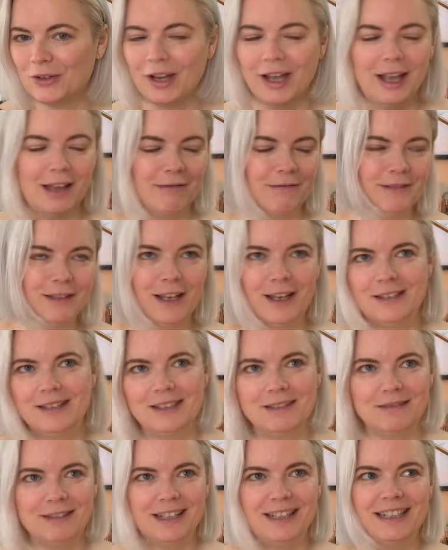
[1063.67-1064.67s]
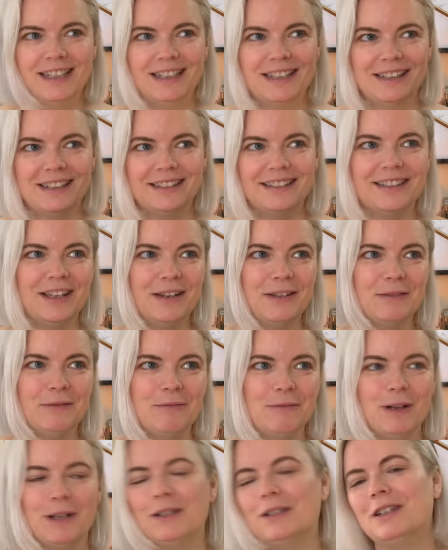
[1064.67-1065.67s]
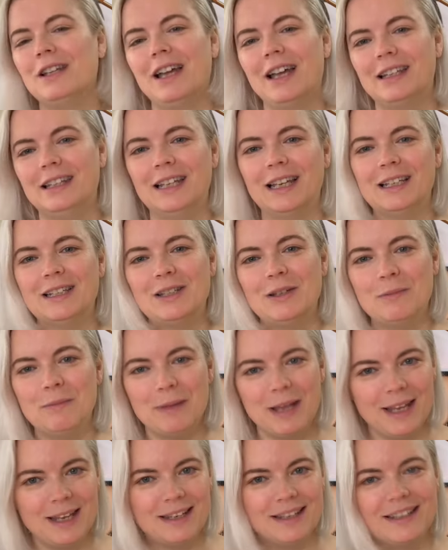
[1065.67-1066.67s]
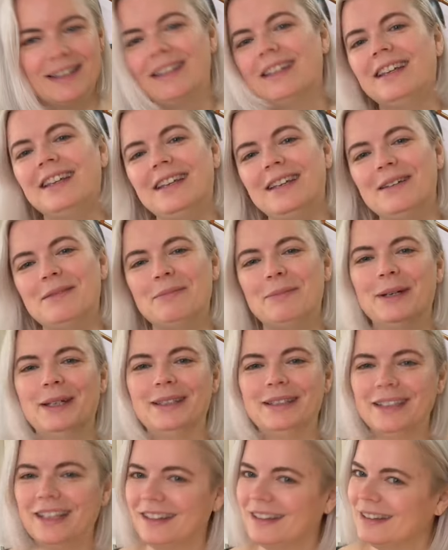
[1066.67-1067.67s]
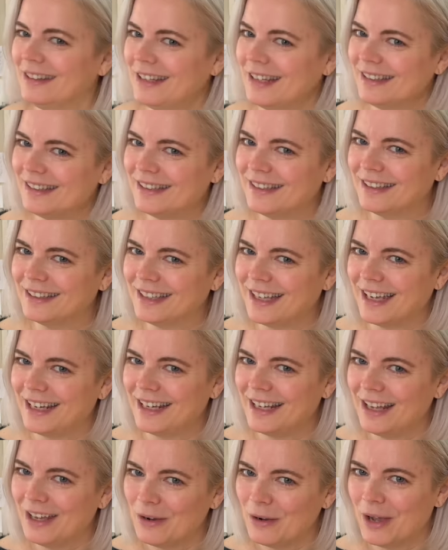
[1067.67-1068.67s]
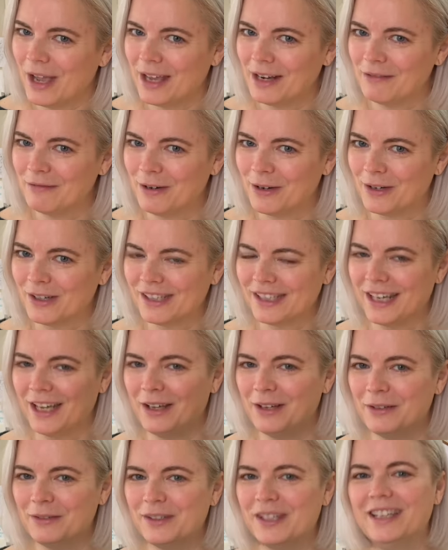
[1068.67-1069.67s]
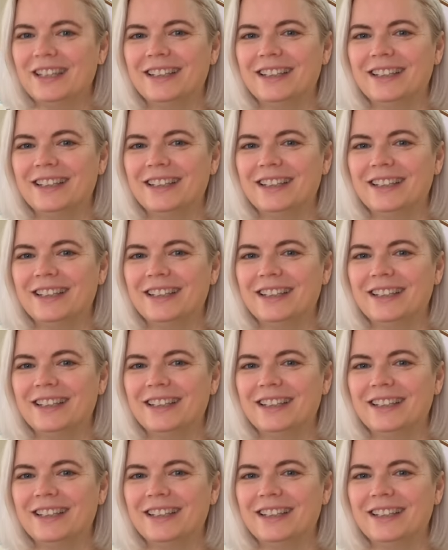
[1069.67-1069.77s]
I have tons of ideas on what I'd like to make, but let's not get ahead of ourselves.